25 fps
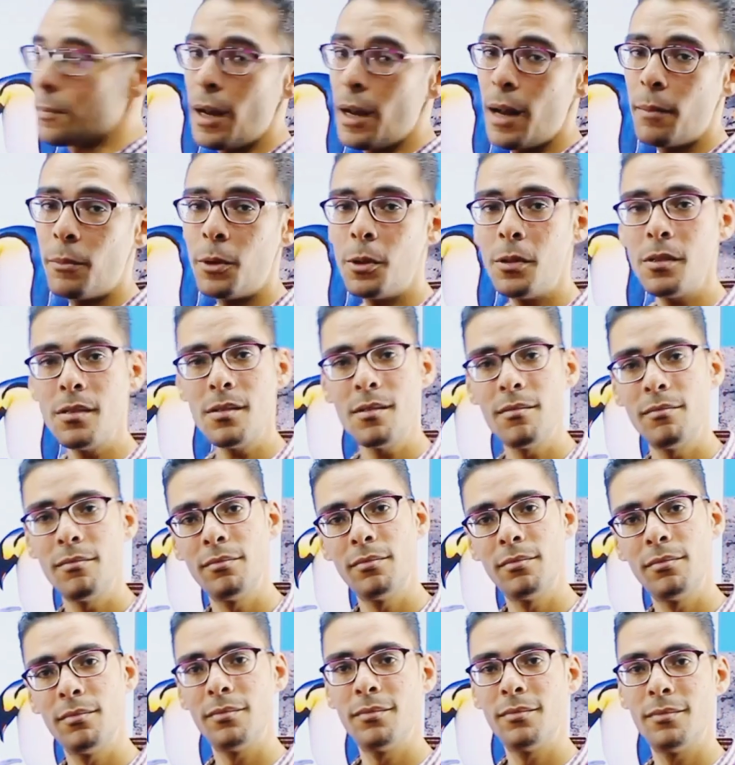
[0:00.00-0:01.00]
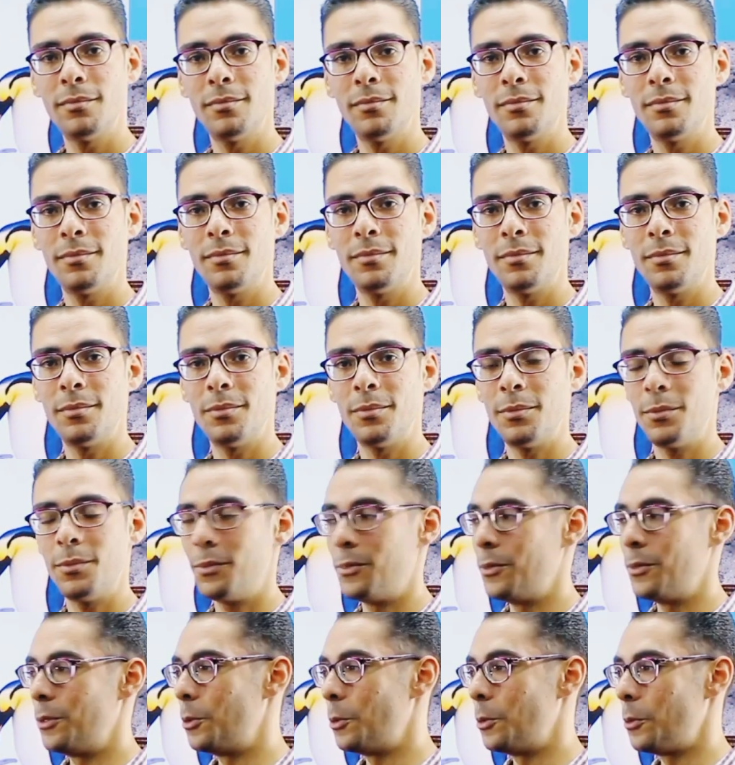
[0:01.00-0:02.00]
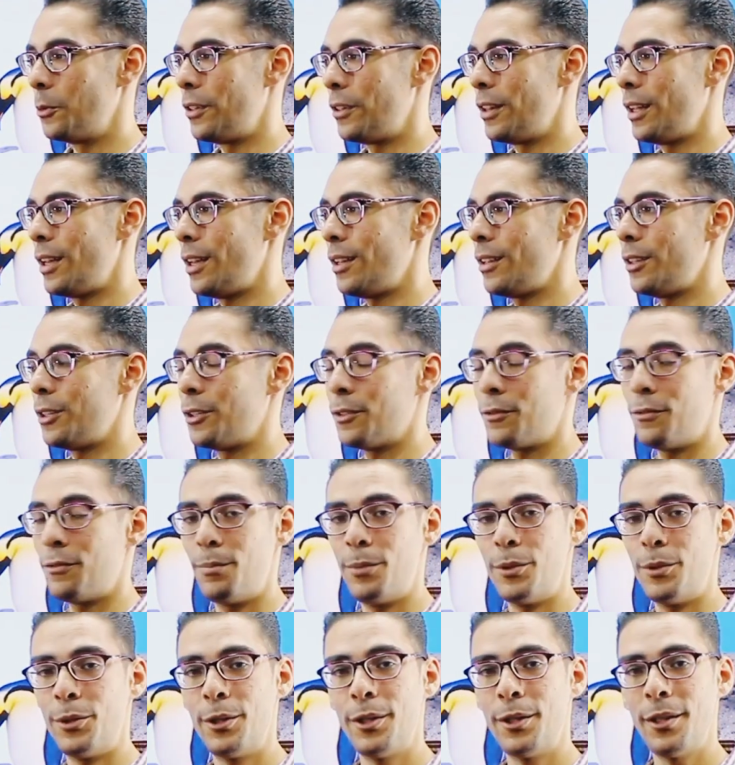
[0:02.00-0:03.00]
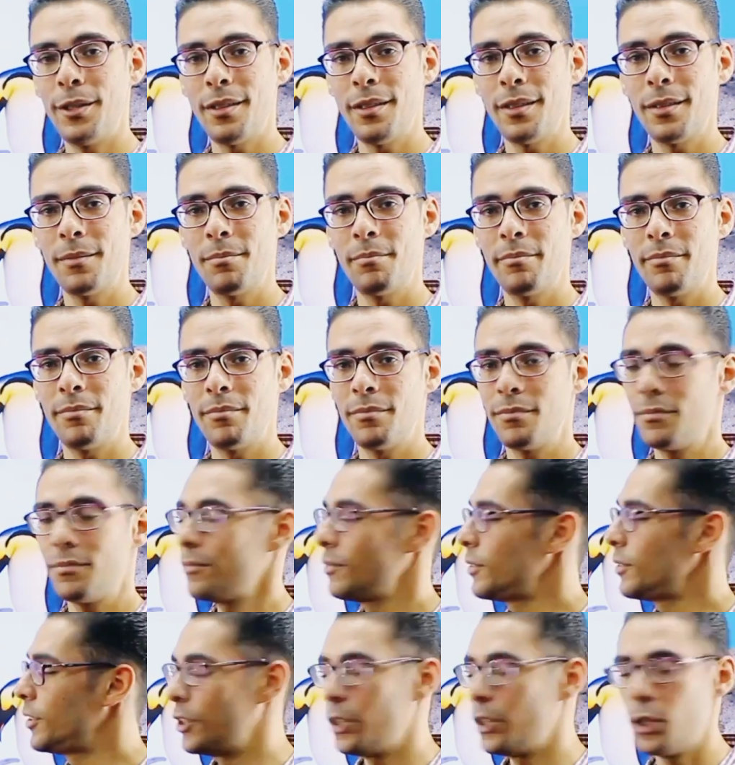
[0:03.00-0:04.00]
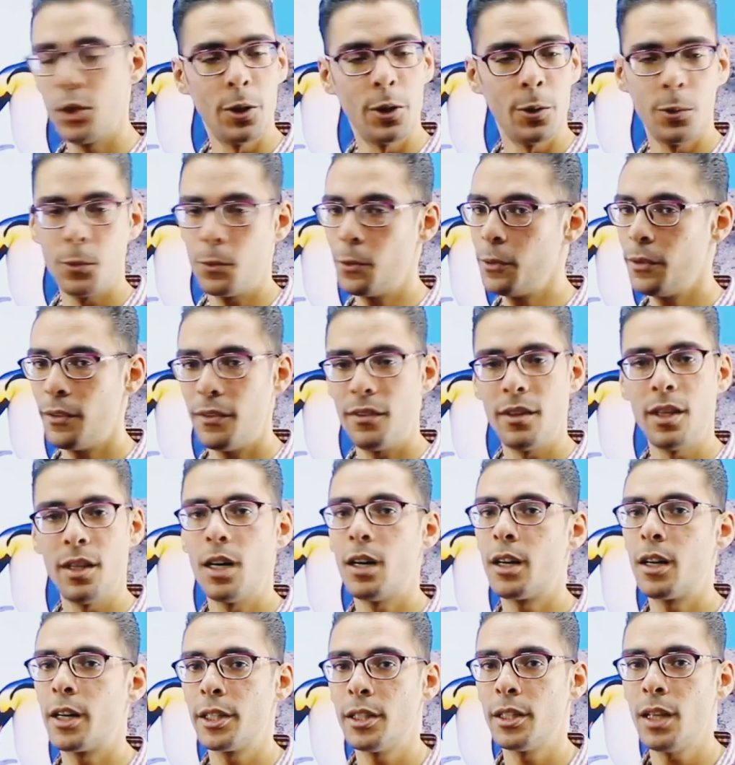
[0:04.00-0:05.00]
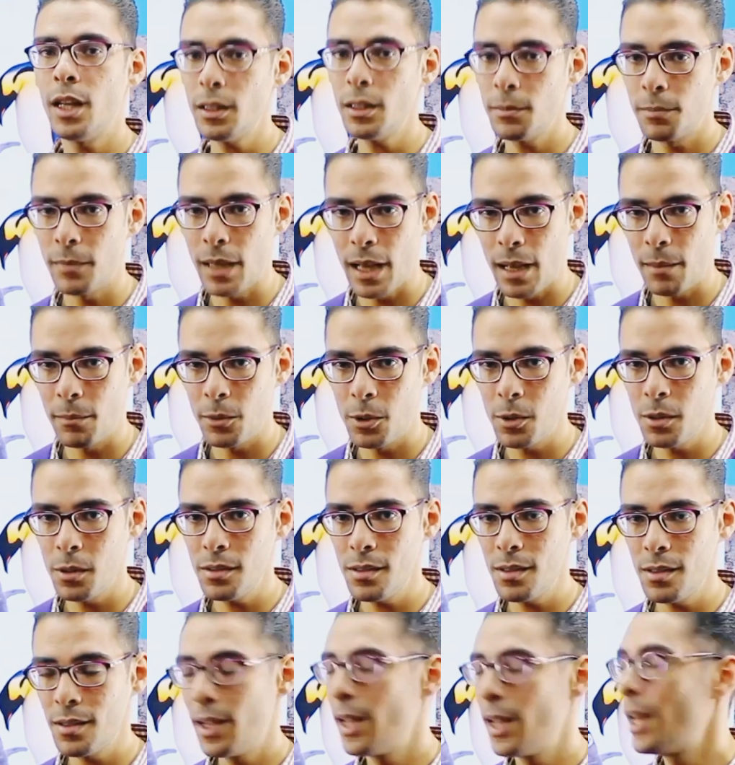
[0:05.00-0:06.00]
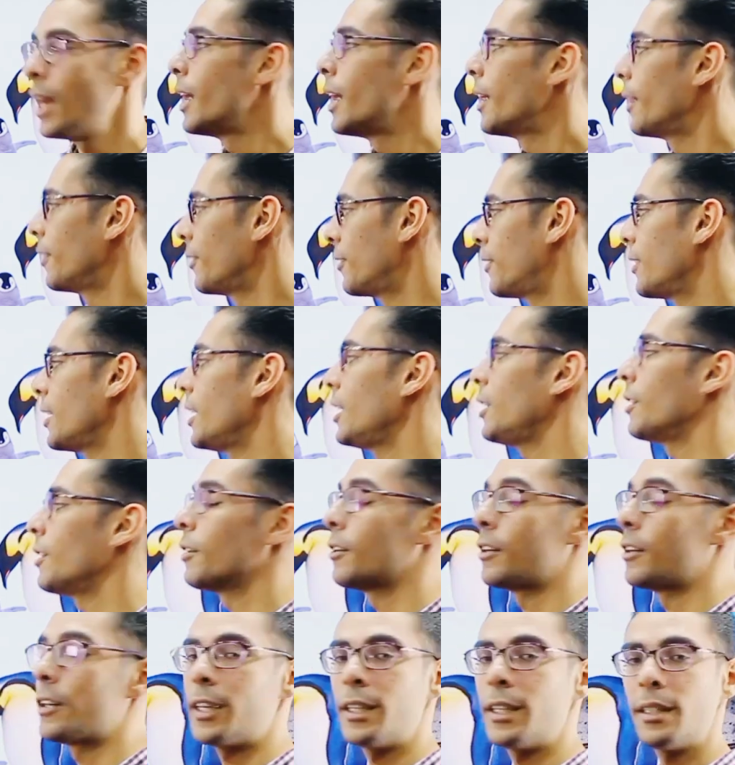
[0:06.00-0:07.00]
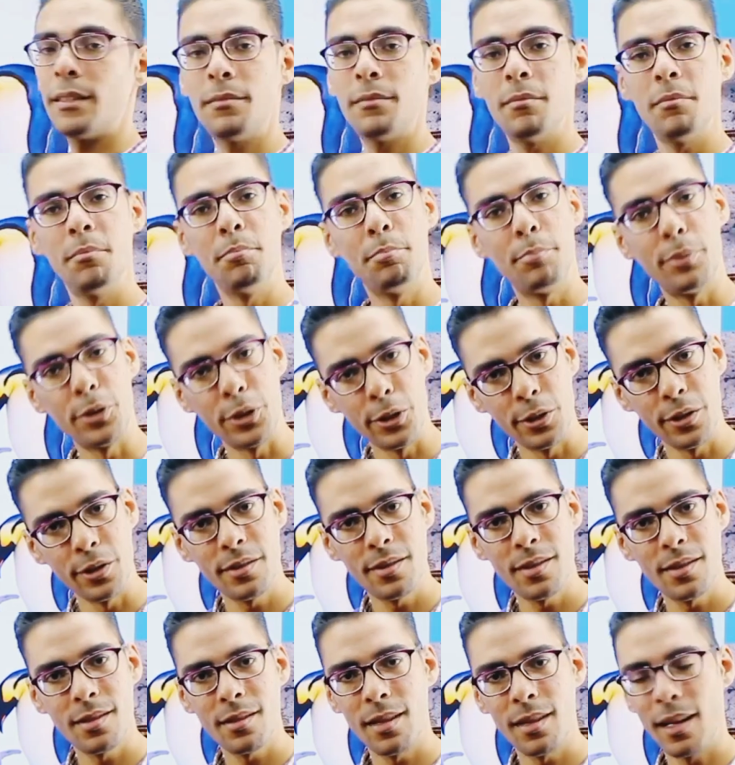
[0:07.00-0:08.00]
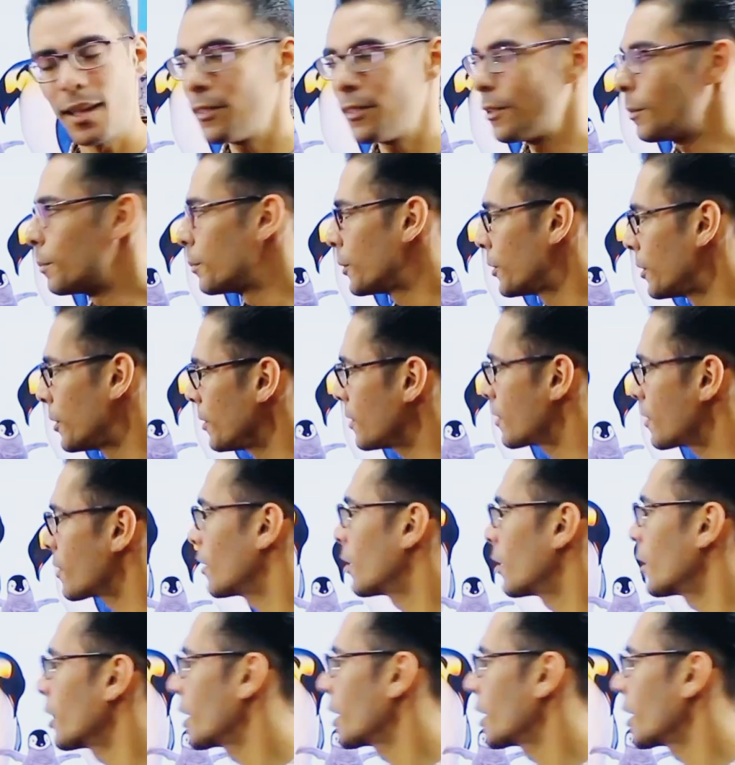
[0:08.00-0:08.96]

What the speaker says: mammals? Do they give birth? No, they are not mammals. They are birds, and the birds are